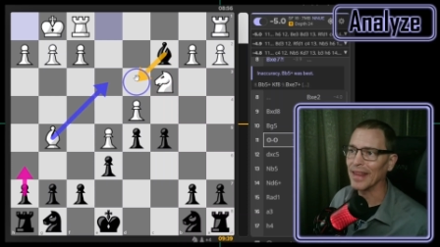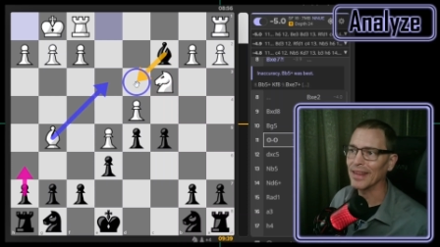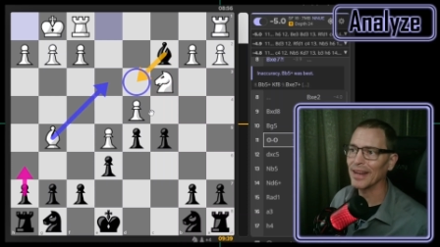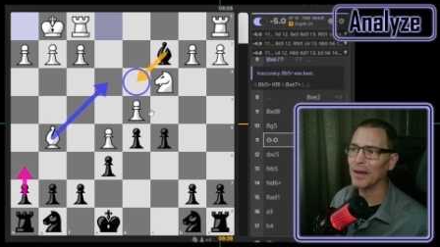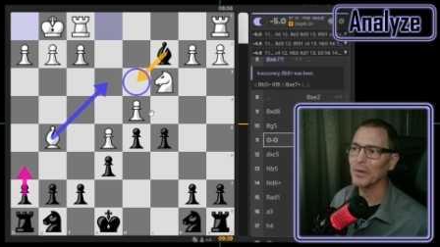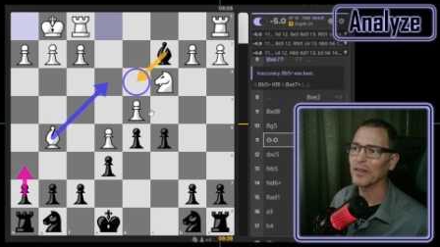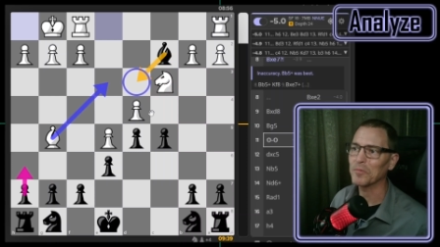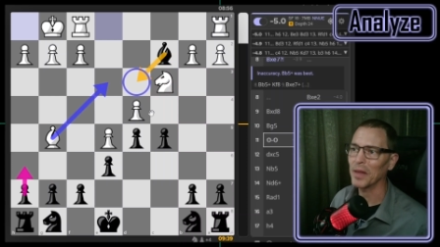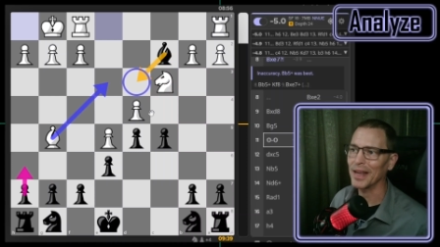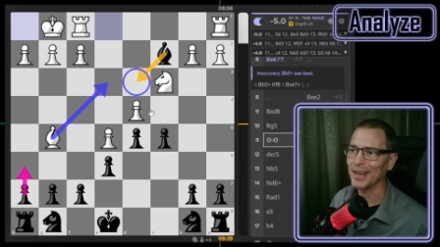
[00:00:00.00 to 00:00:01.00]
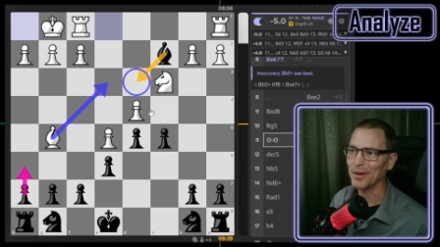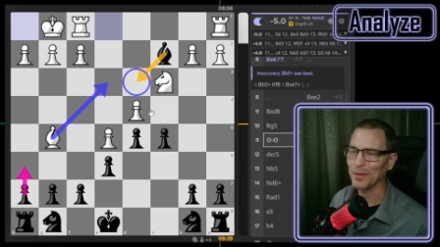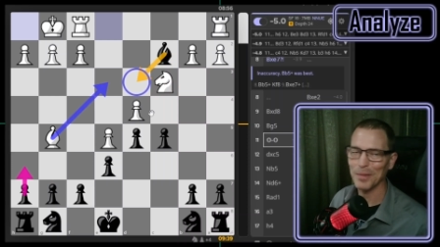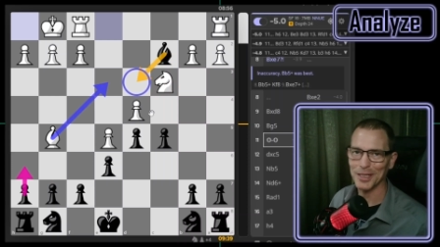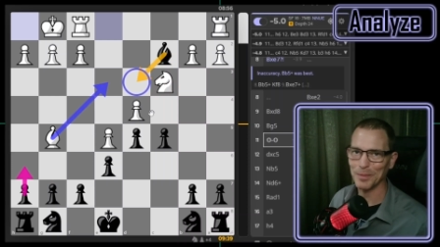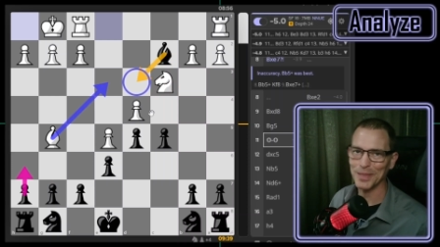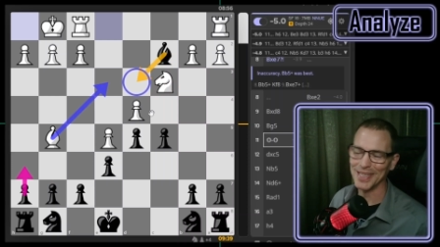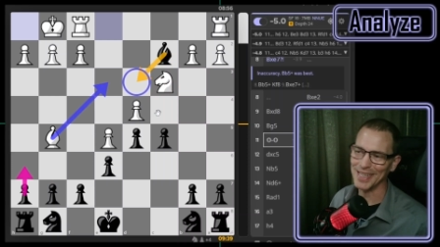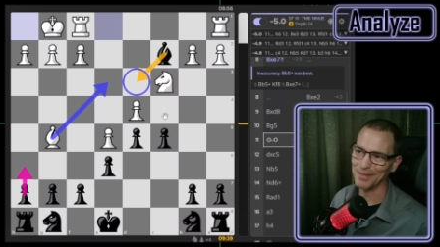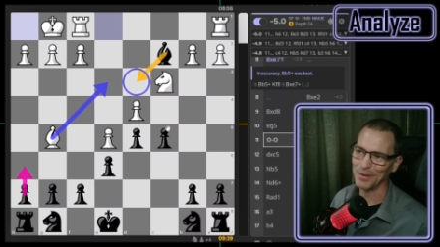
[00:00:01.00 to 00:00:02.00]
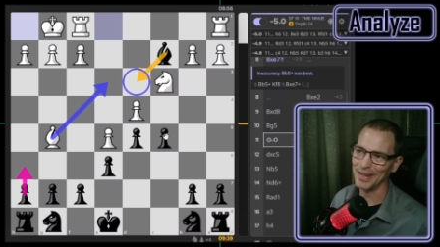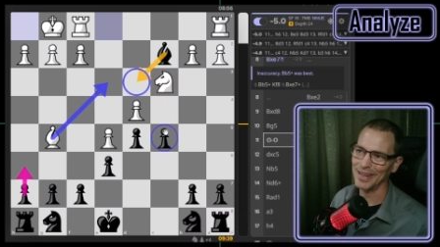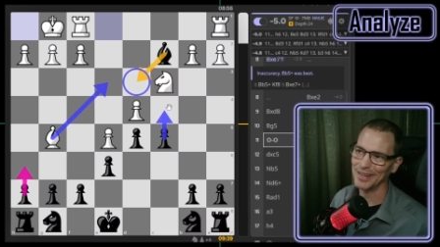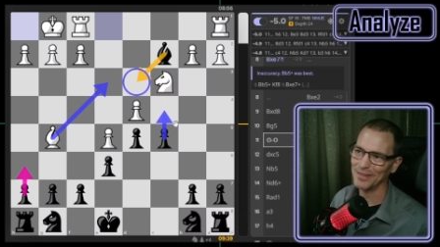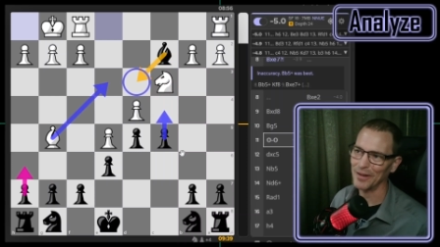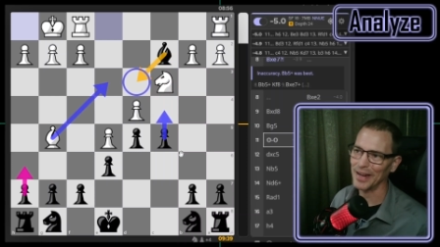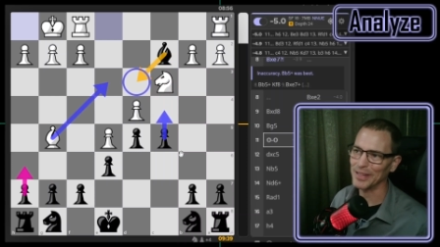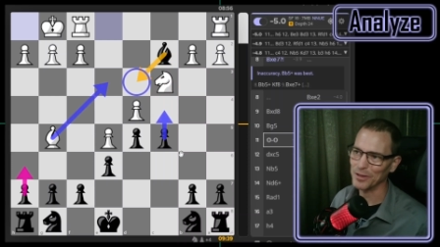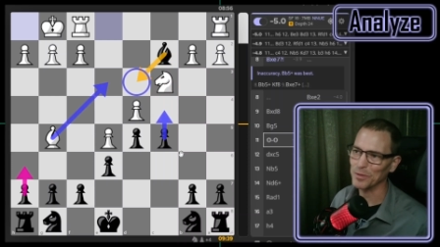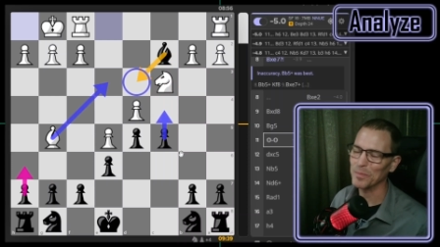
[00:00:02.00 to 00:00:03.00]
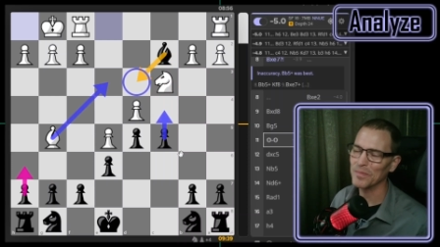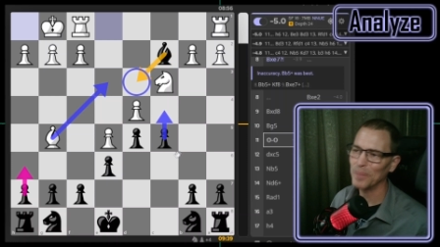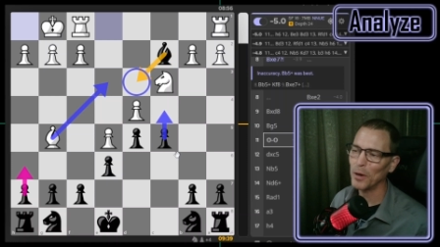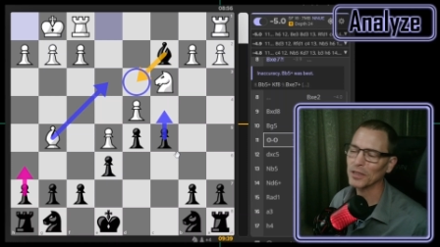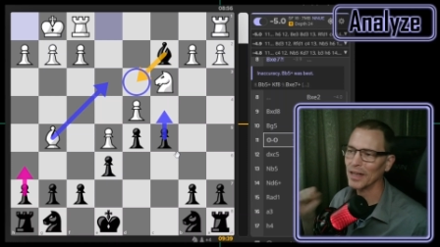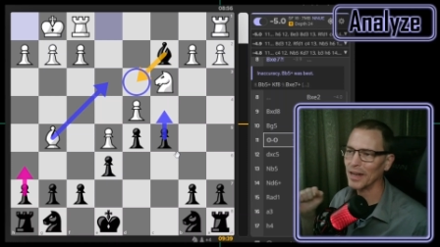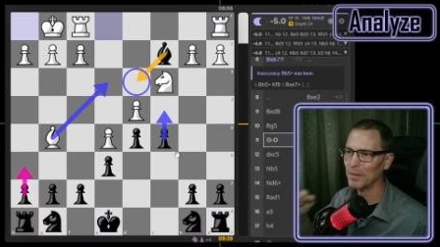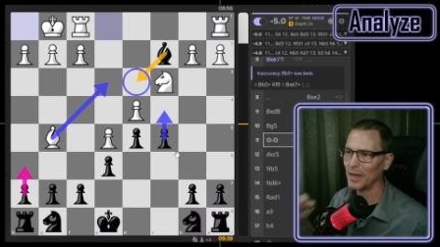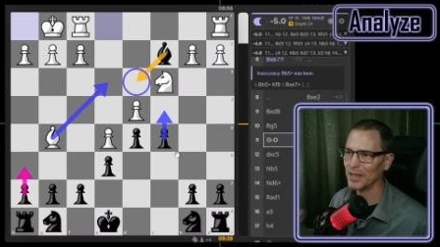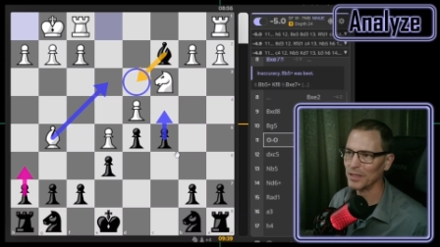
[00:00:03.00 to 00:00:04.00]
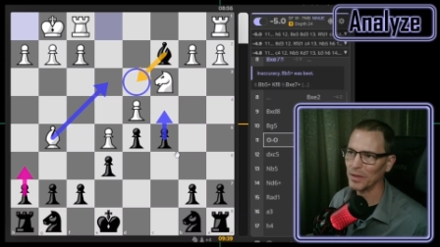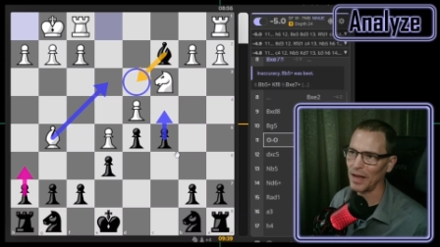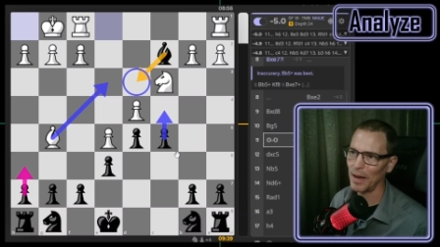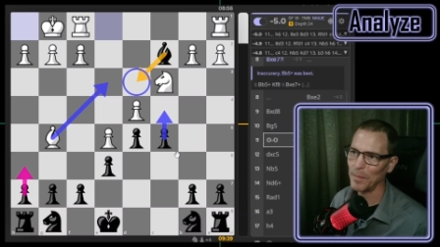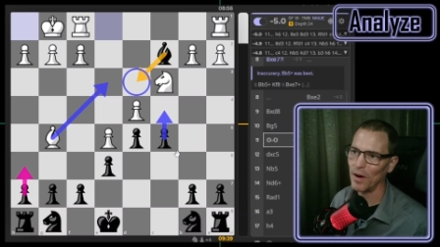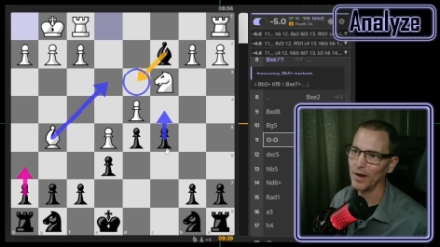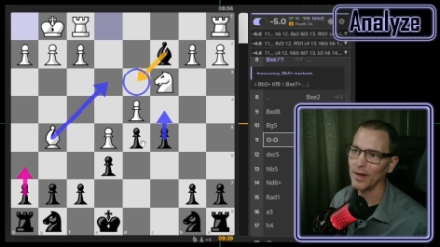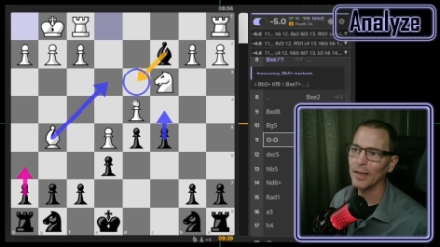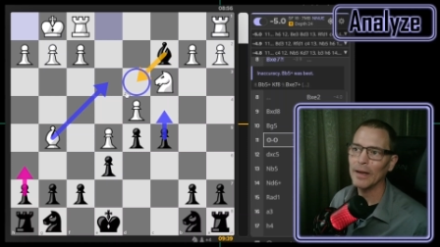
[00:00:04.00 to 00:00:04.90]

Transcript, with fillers: And then I would have played here, bishop to d3, ready to post it in place with that pawn.